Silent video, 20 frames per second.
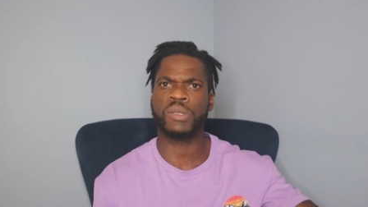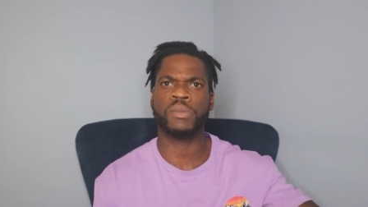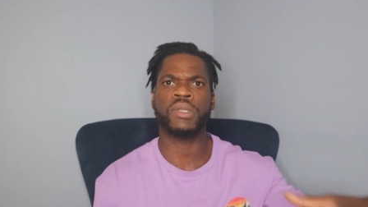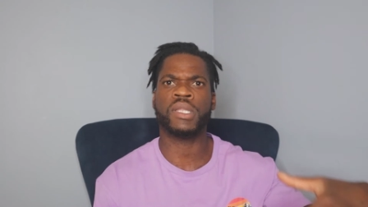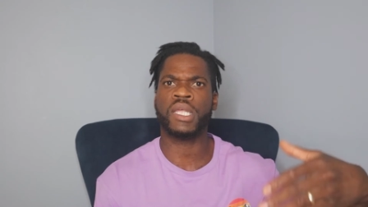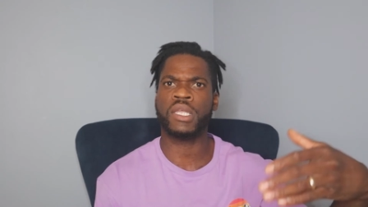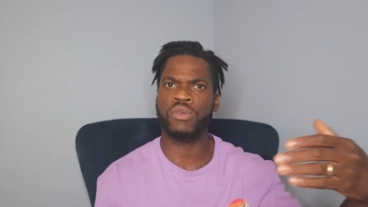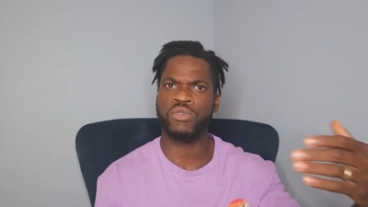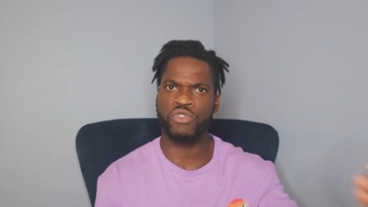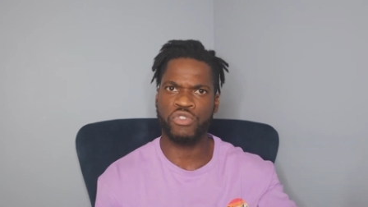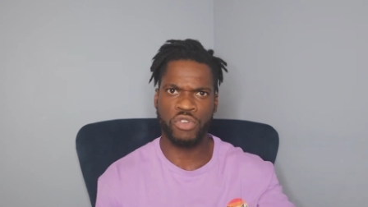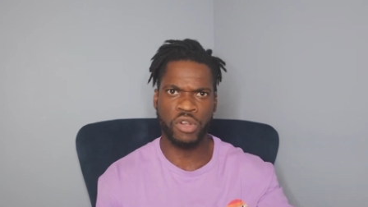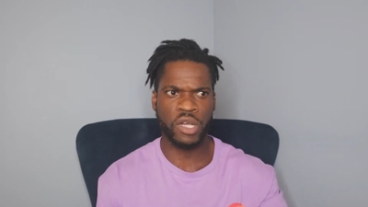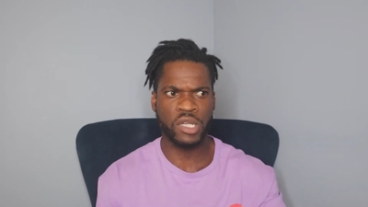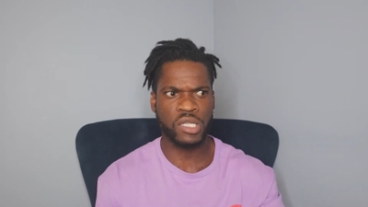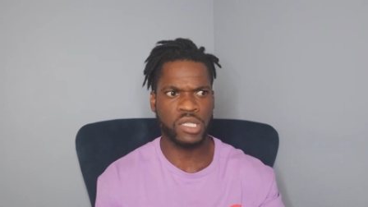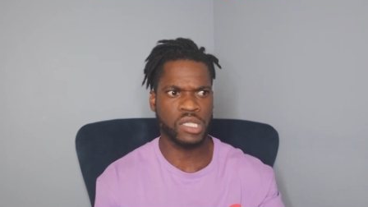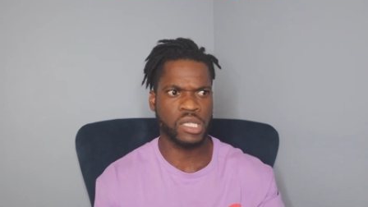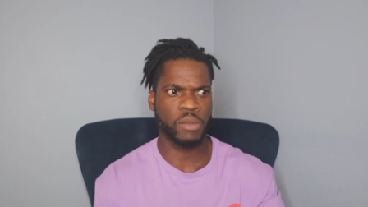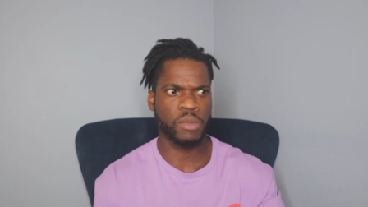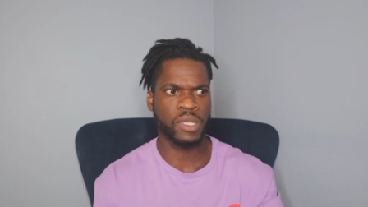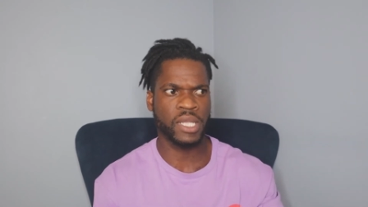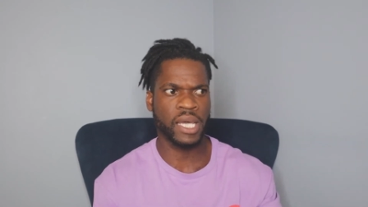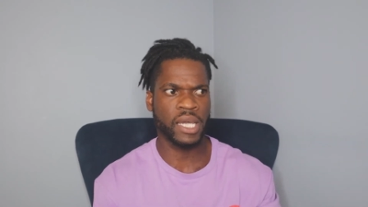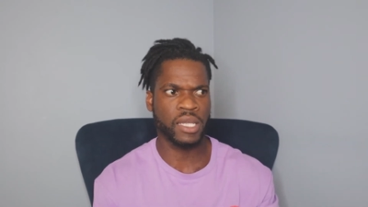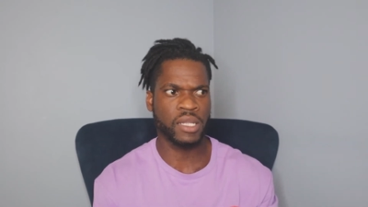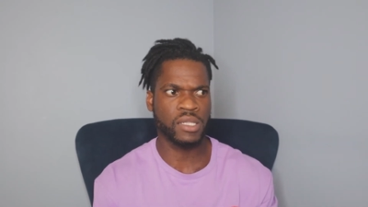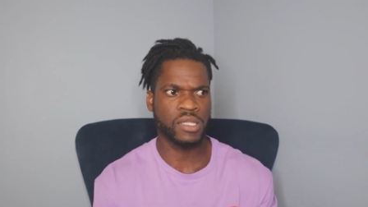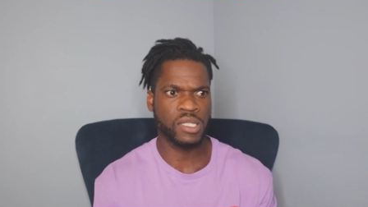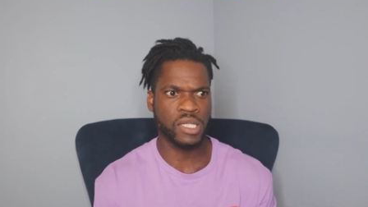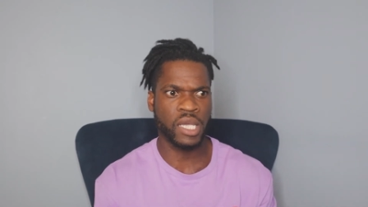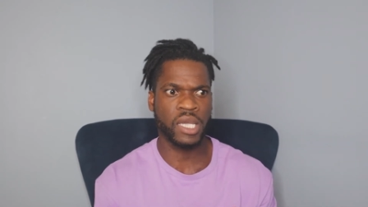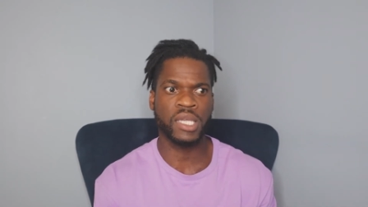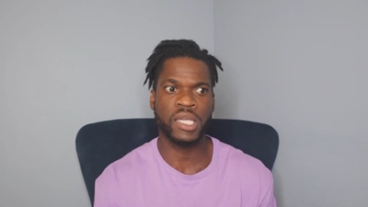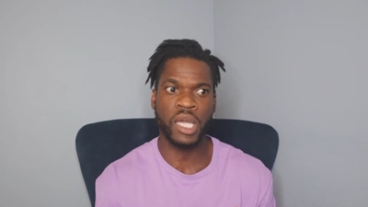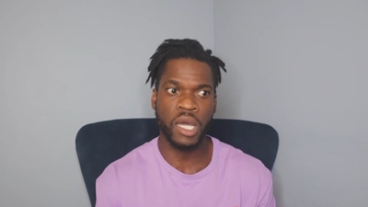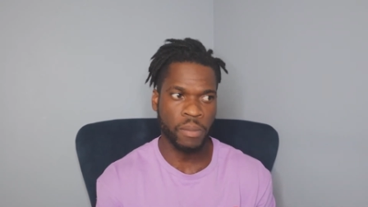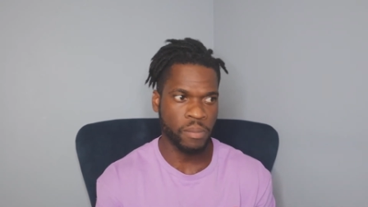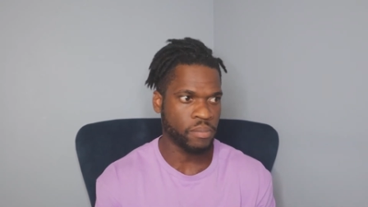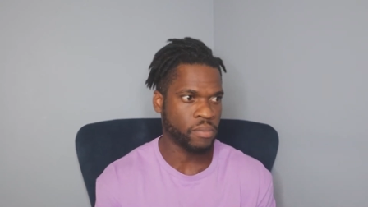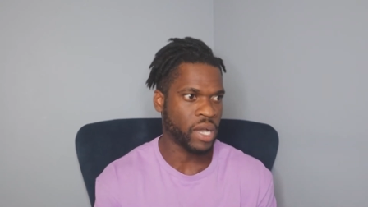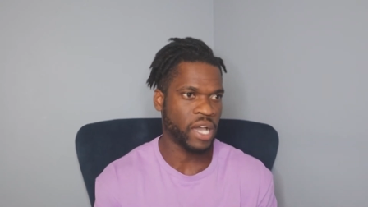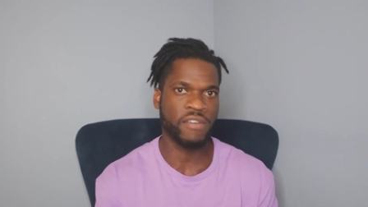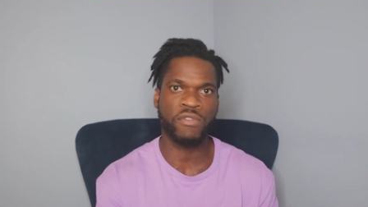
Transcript: someone that you trust, someone that can say, yep,